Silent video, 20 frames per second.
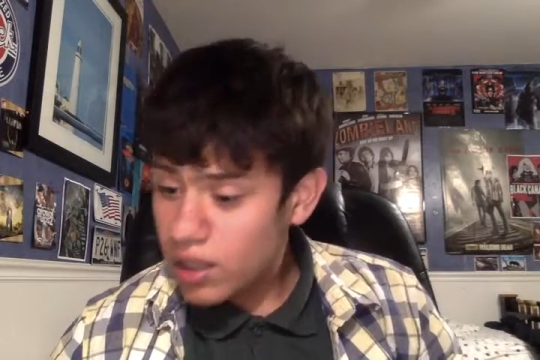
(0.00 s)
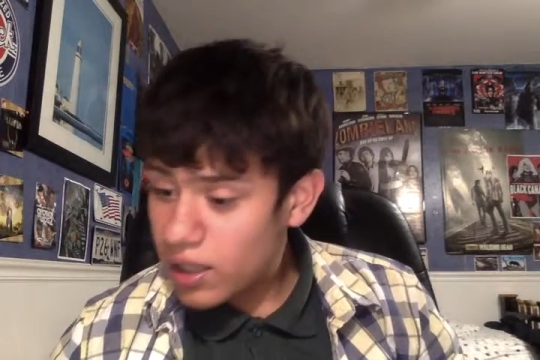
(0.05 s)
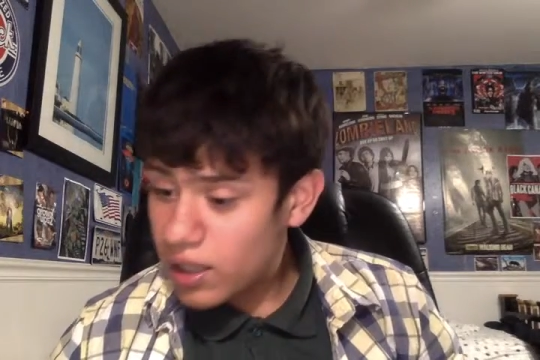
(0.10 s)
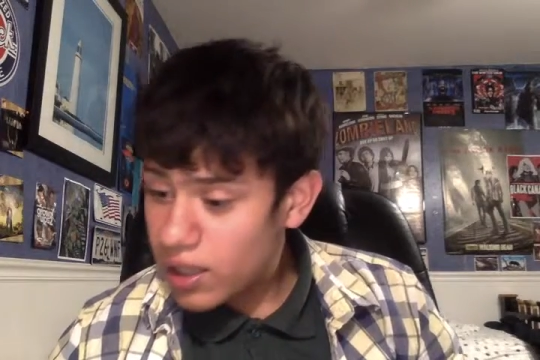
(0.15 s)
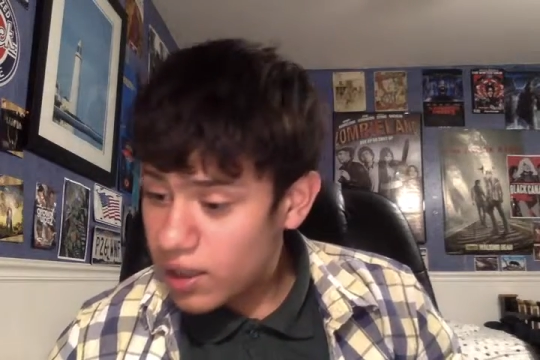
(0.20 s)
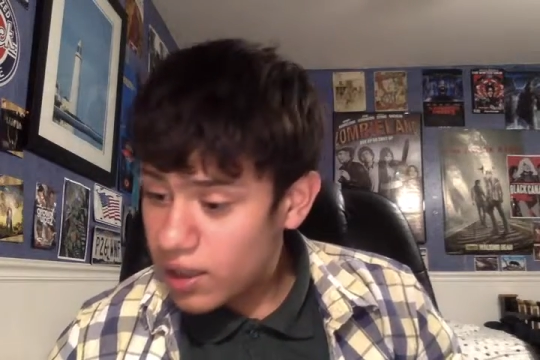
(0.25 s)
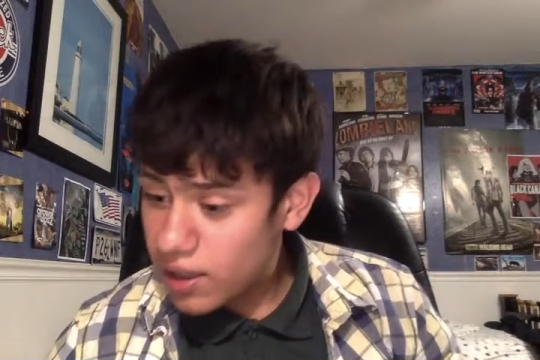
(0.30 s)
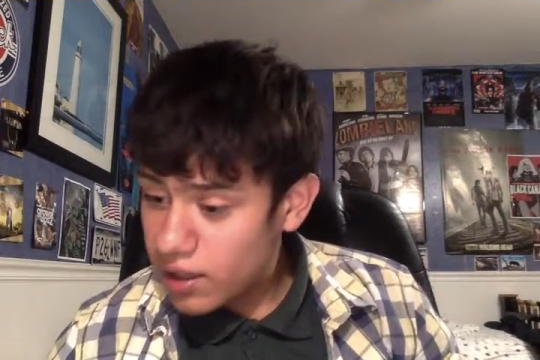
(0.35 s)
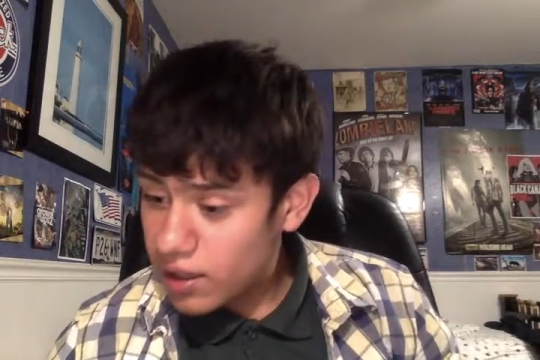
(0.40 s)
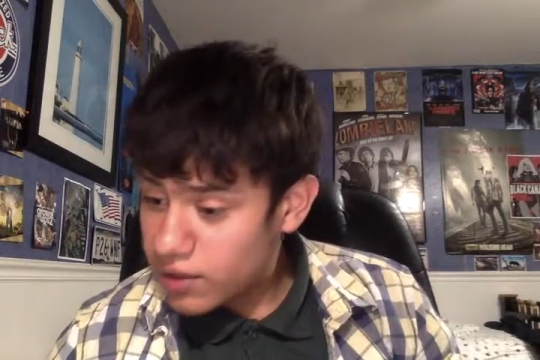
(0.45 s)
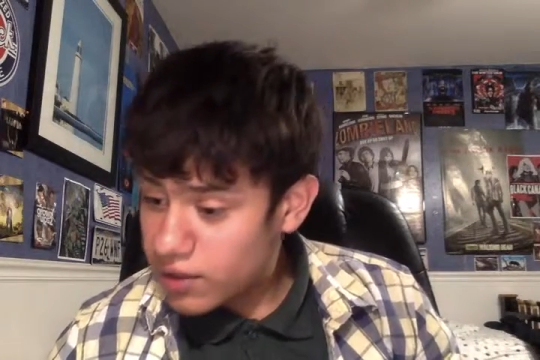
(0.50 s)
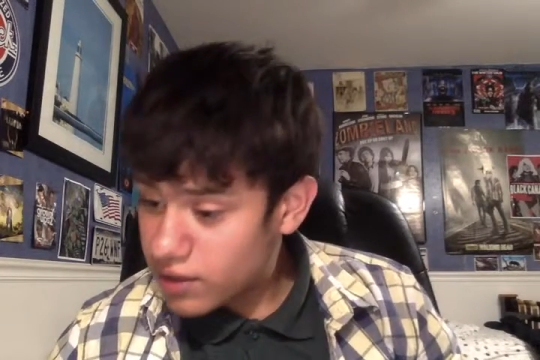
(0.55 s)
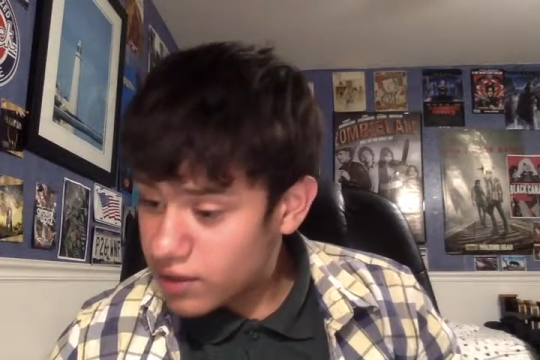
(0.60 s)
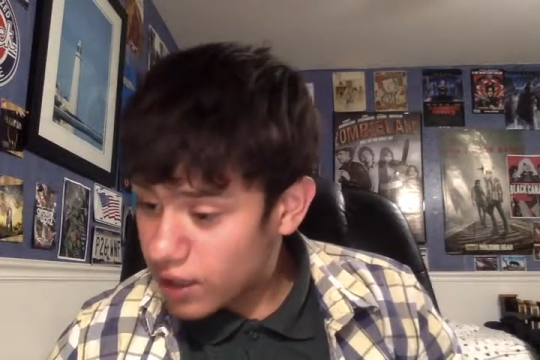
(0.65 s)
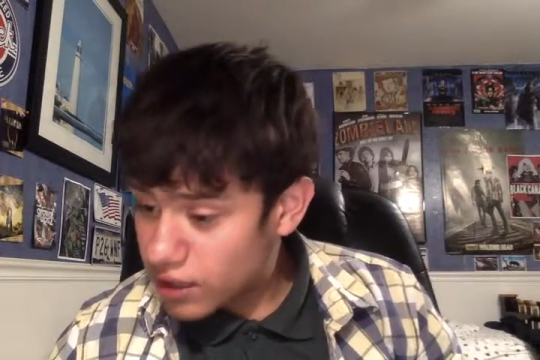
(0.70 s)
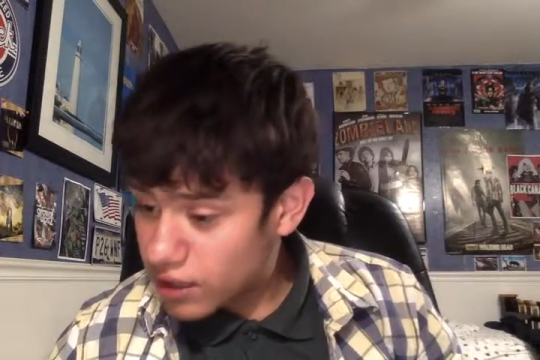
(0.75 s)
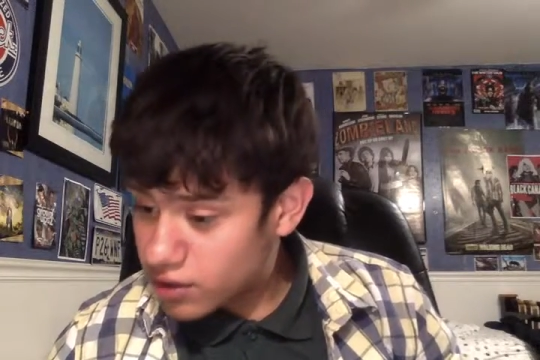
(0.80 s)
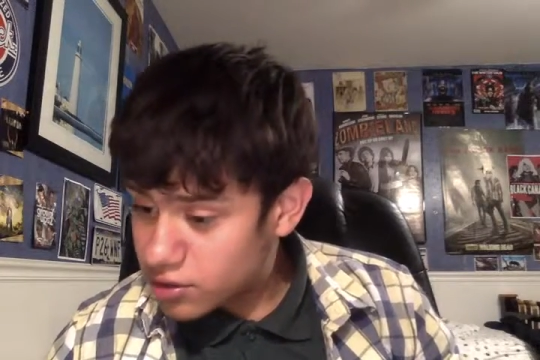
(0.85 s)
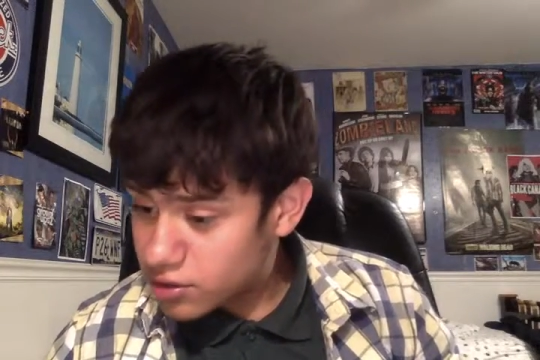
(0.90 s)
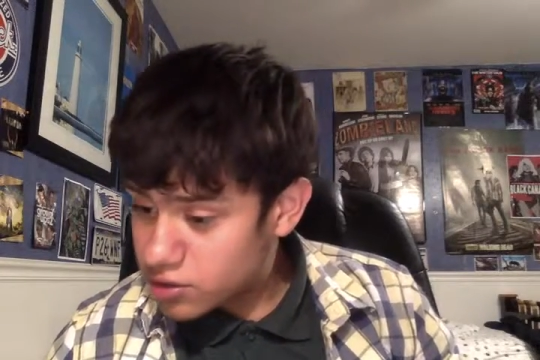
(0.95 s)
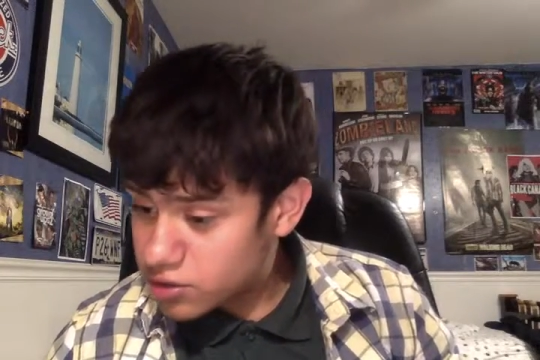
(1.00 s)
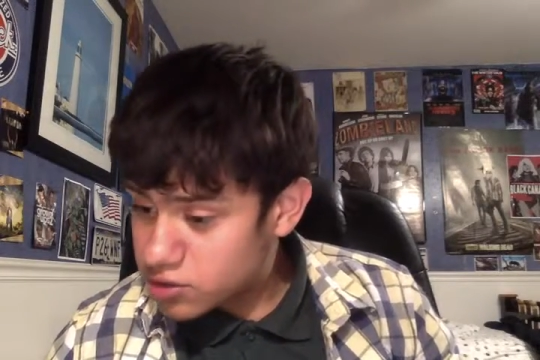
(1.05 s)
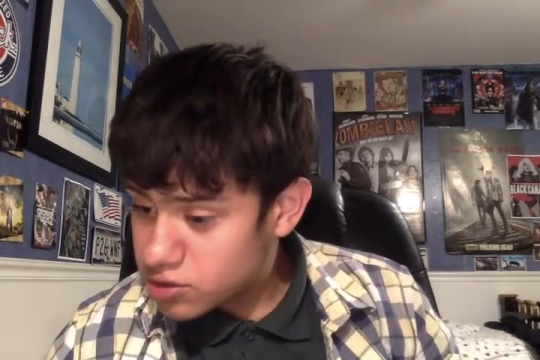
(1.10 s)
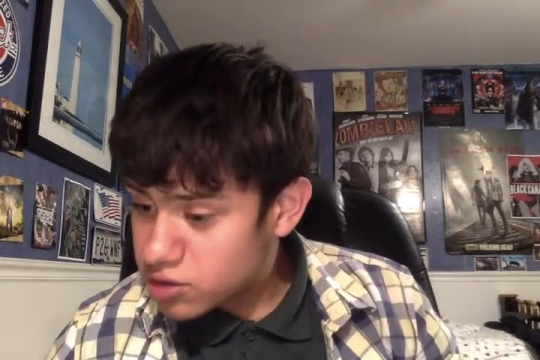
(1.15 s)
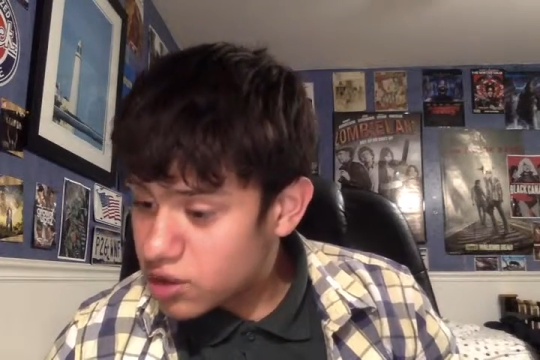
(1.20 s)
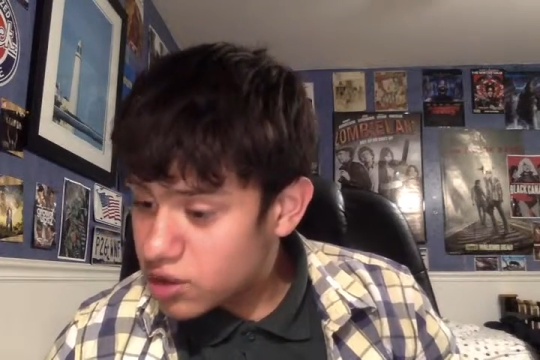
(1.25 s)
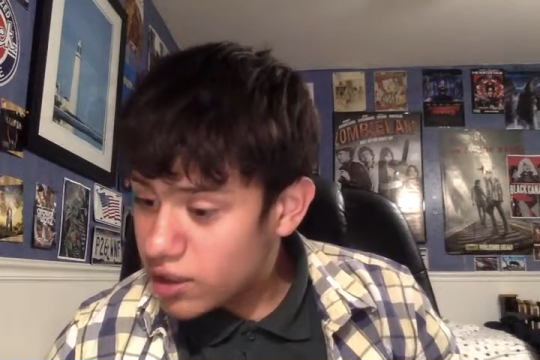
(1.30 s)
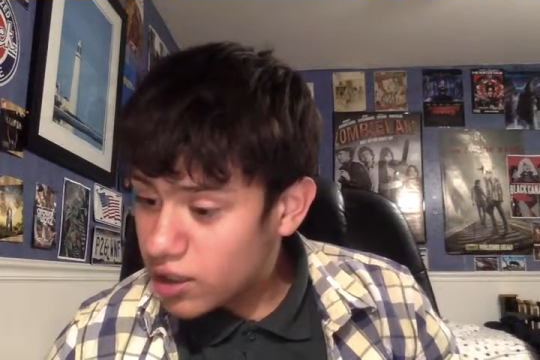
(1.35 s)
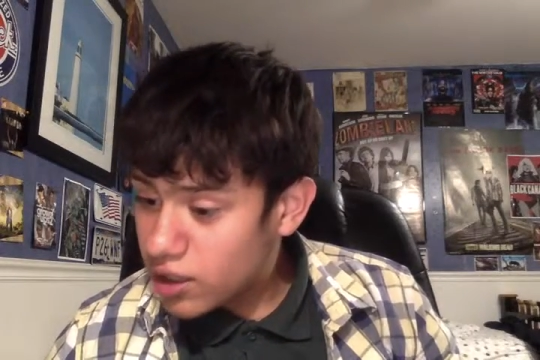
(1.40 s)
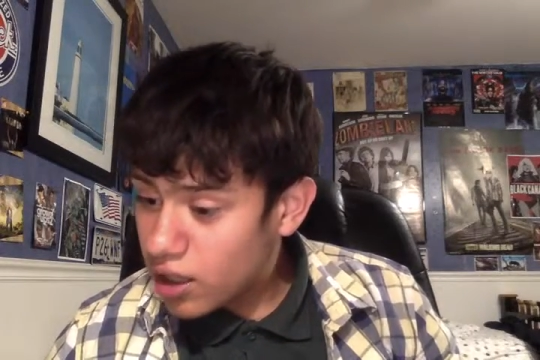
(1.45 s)
And yeah,
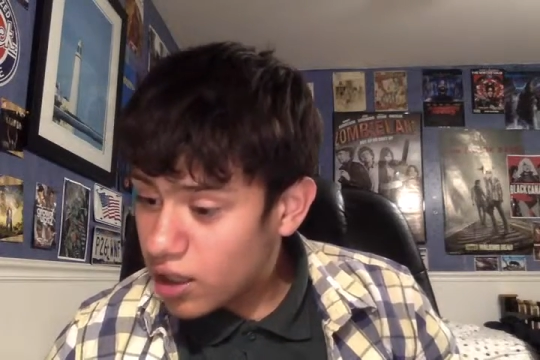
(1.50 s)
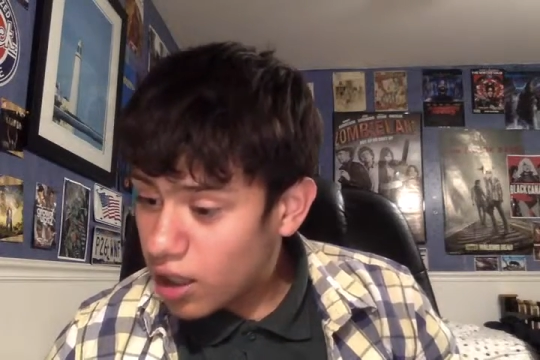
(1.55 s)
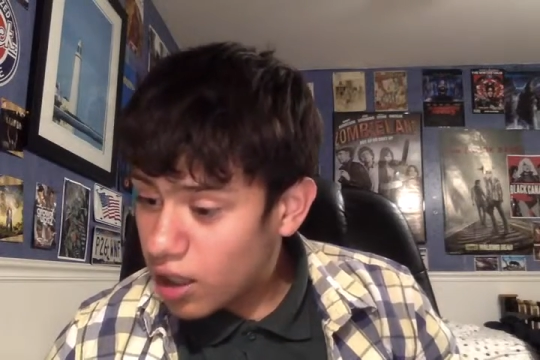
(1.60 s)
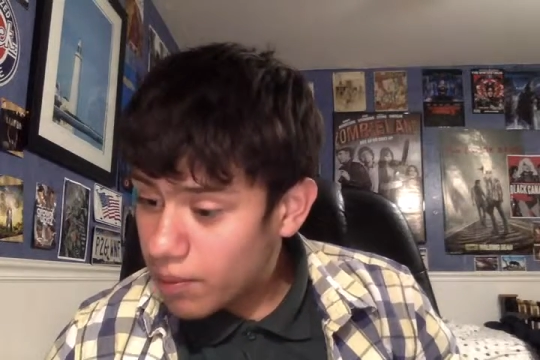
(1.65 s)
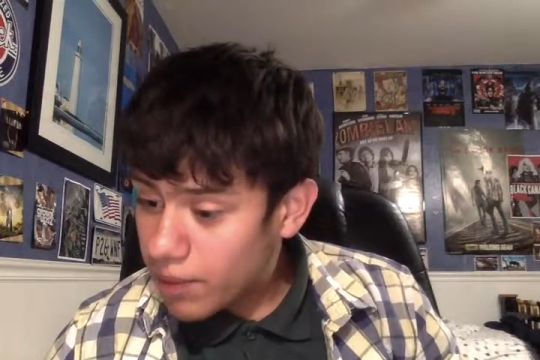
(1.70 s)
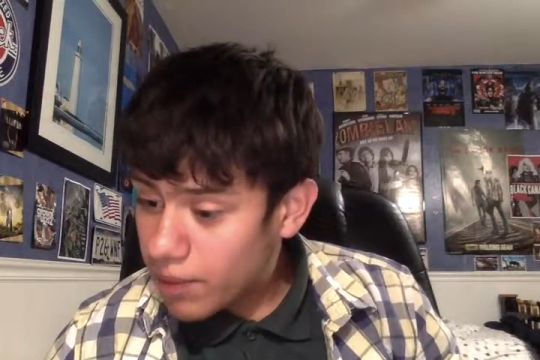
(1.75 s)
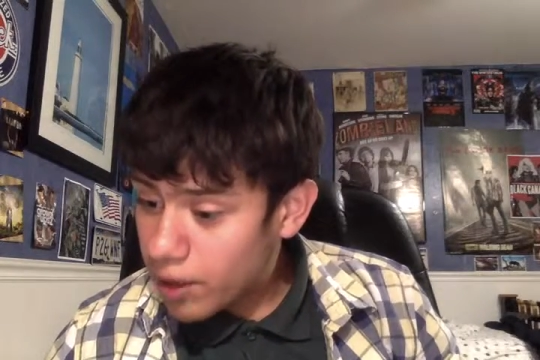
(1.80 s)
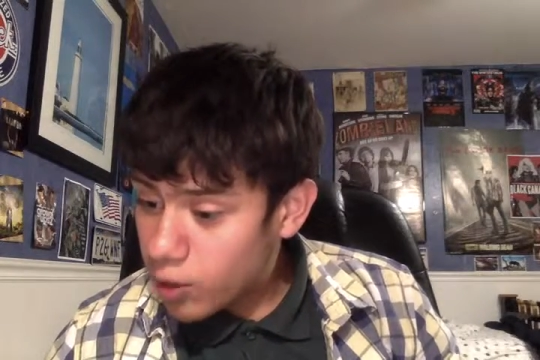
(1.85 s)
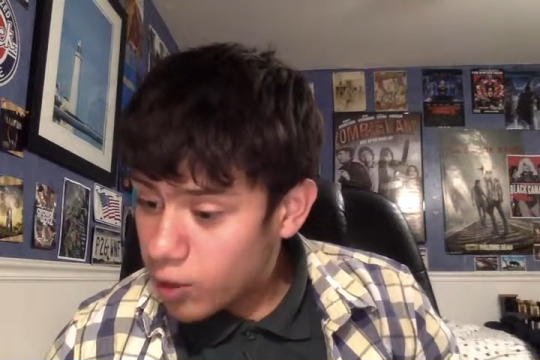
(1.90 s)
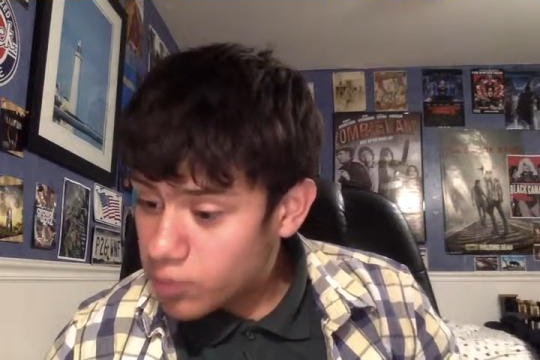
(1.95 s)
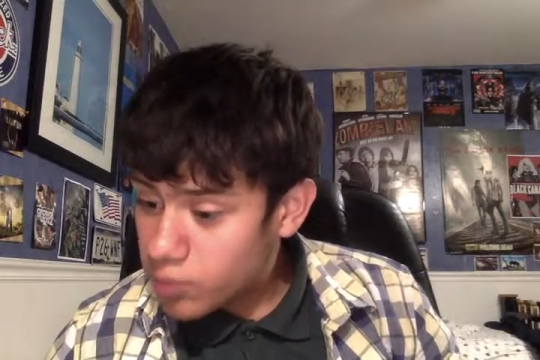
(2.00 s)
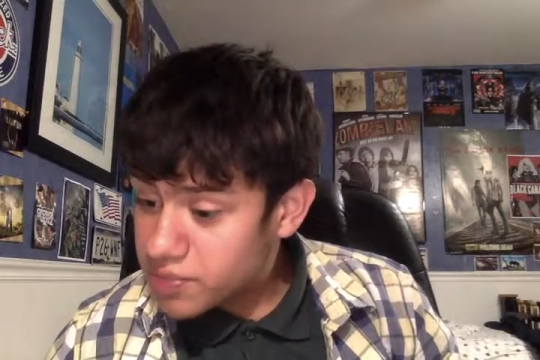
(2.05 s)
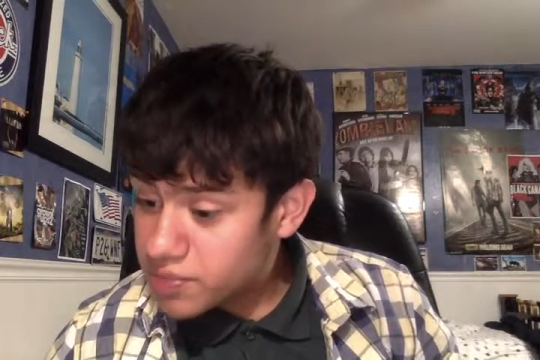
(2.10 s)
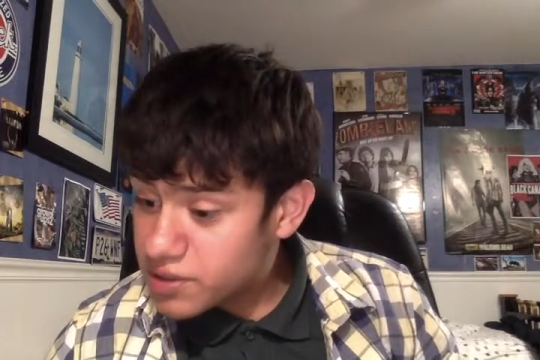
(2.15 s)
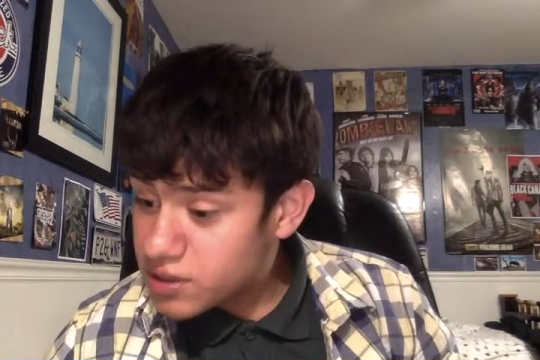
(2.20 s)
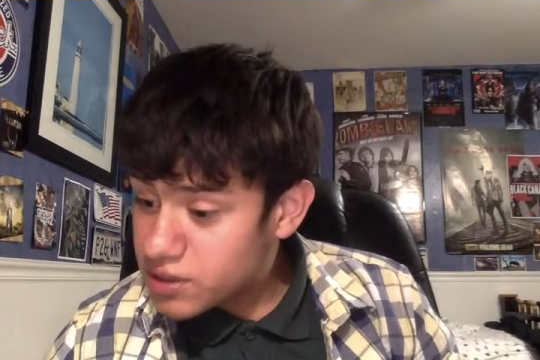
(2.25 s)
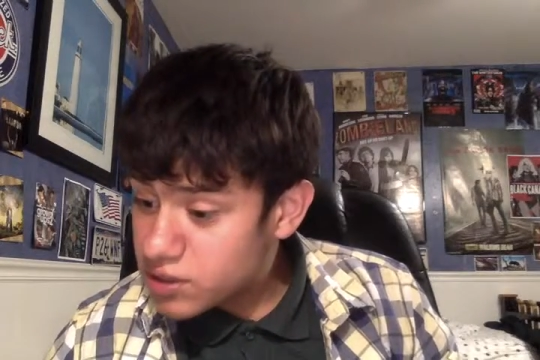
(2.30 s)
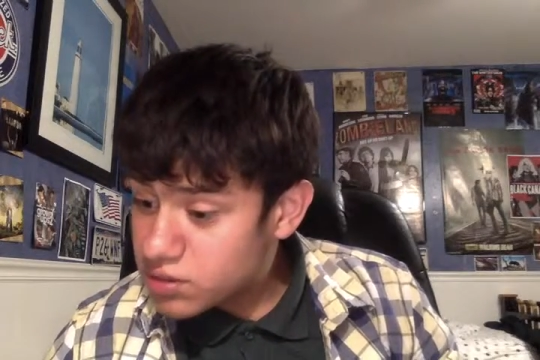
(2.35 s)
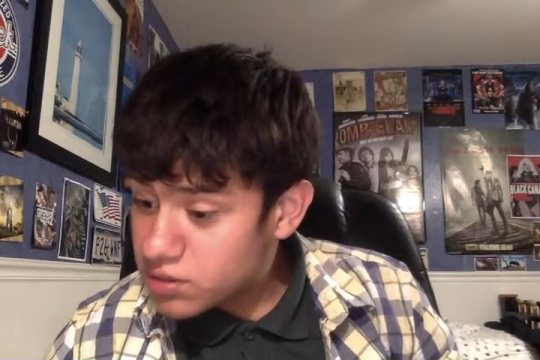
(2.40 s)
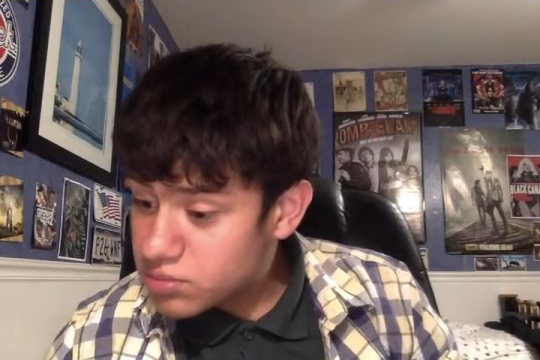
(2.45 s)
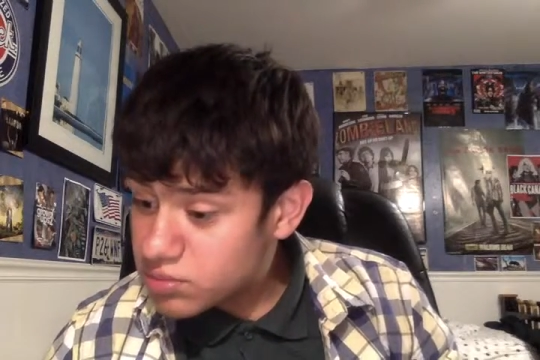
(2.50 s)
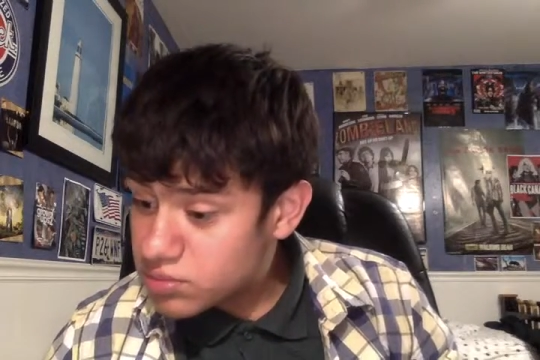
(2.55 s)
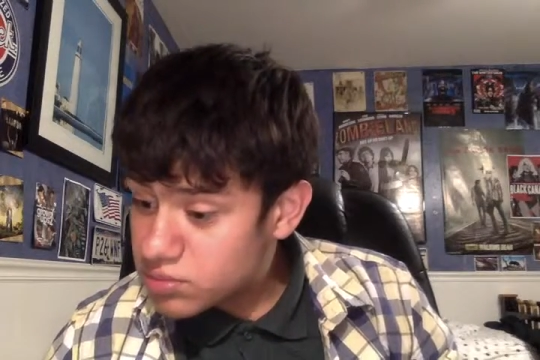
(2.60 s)
LB